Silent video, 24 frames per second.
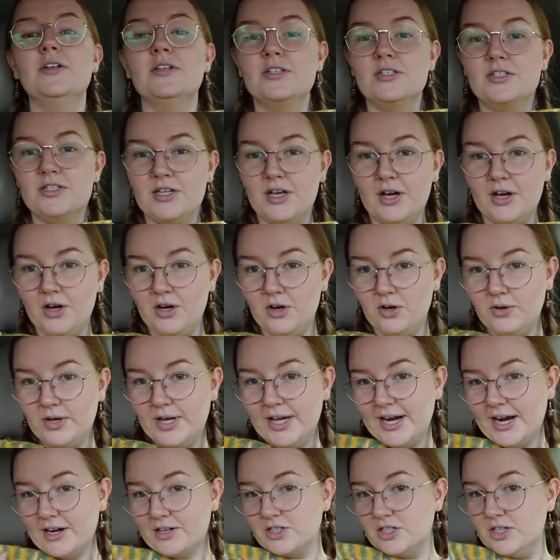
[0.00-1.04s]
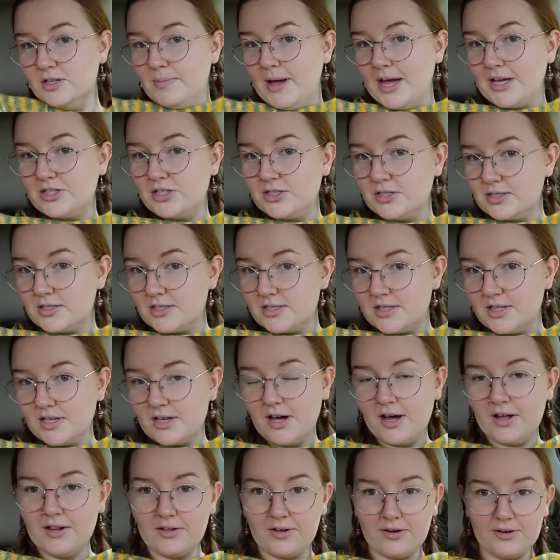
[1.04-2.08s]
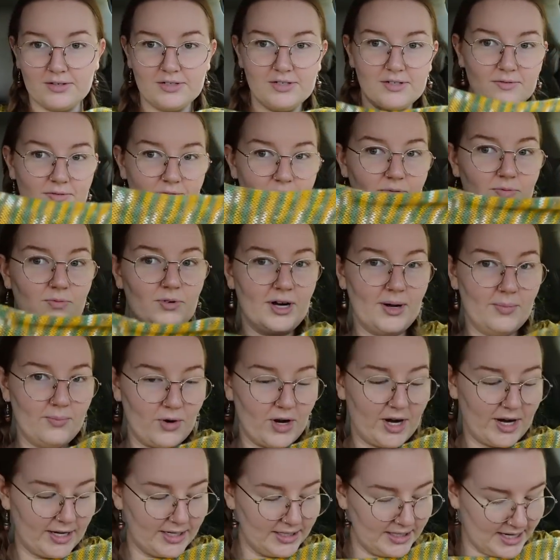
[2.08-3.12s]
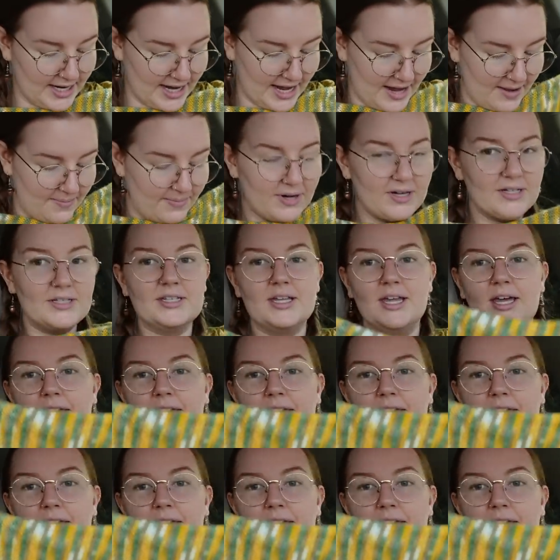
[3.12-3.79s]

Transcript: So it actually matches the colors of what I'm wearing today, but it's